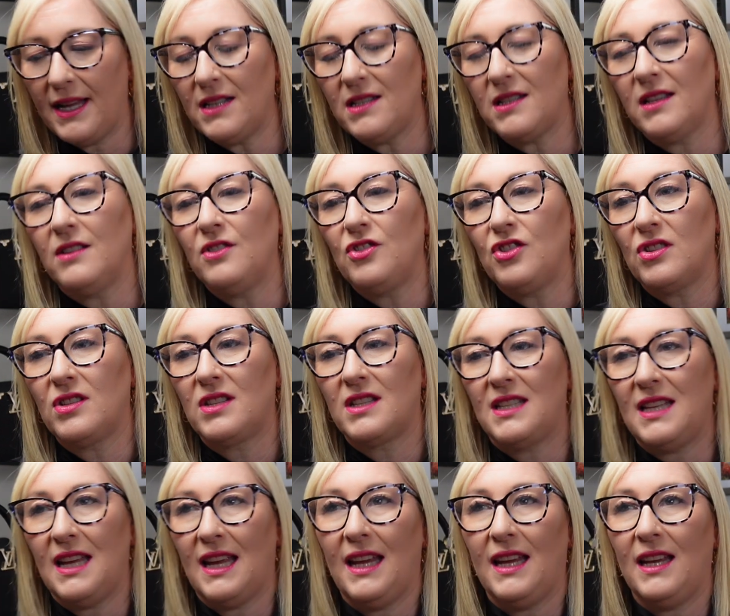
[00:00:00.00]
and just
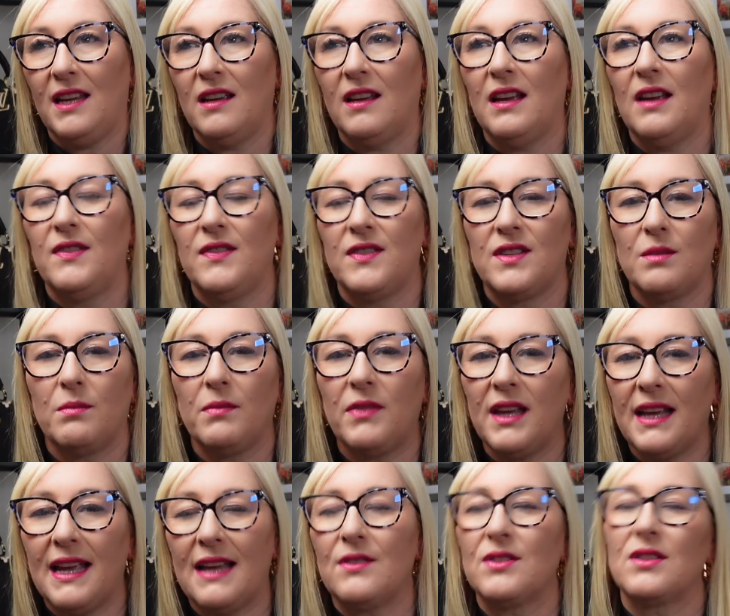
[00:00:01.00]
see if
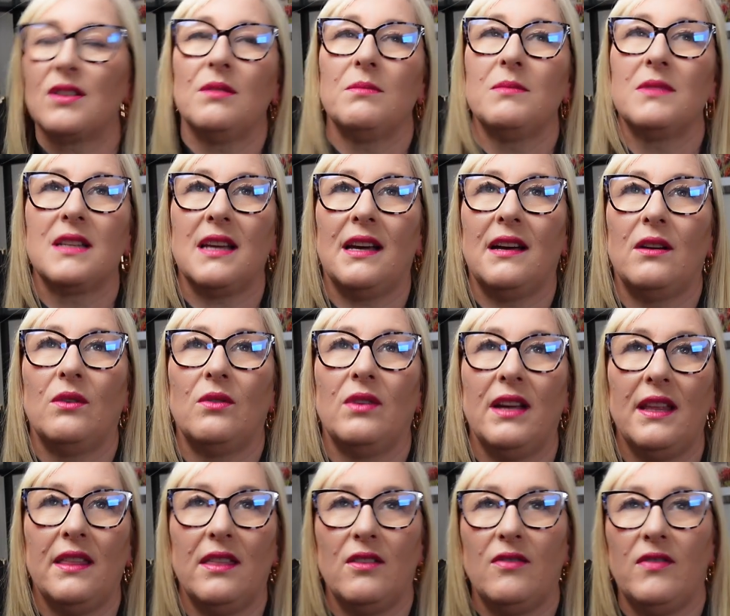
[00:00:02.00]
something else comes out
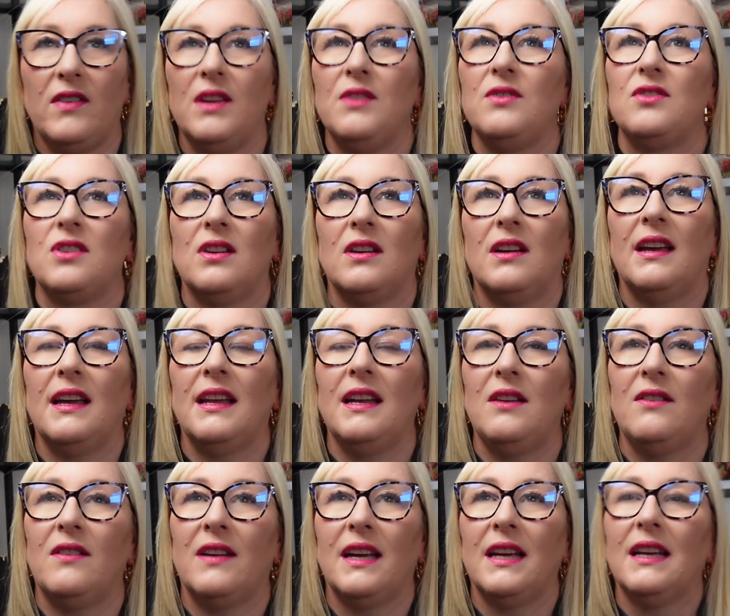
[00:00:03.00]
in the future.
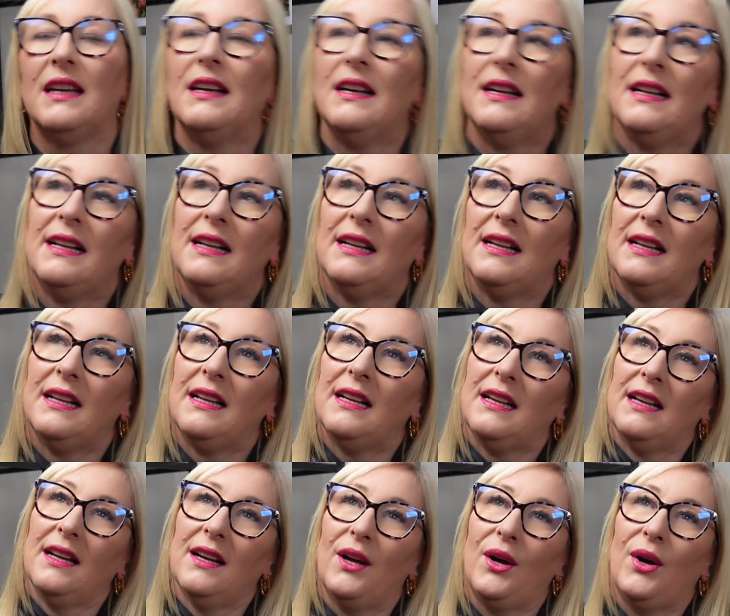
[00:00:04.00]
Anyway,
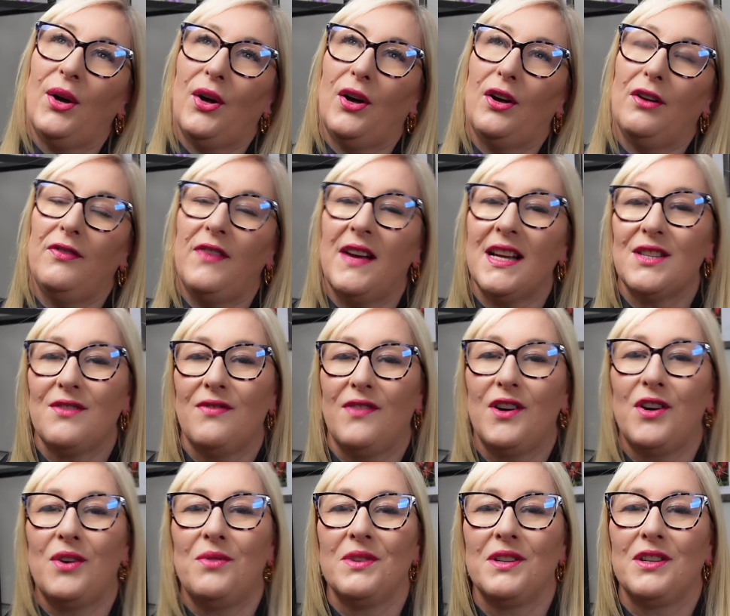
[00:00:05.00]
fast
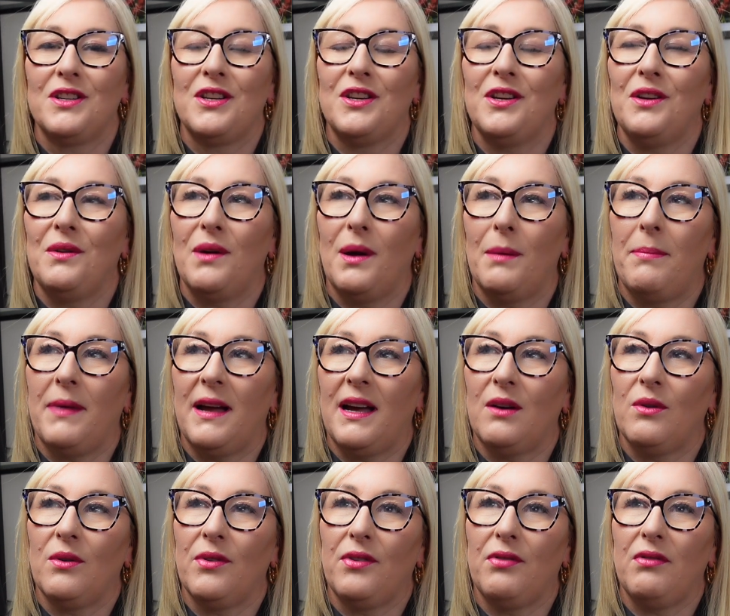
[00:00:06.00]
forward to
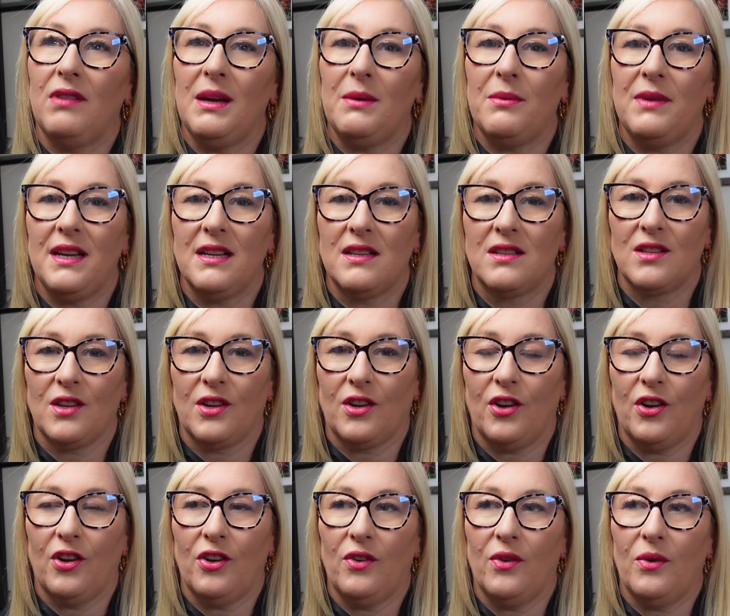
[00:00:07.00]
about 3 weeks
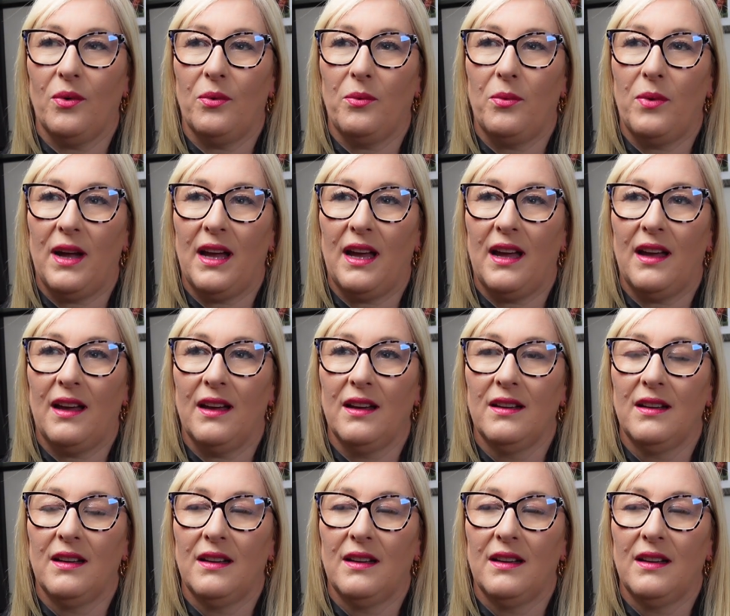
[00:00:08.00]
ago, where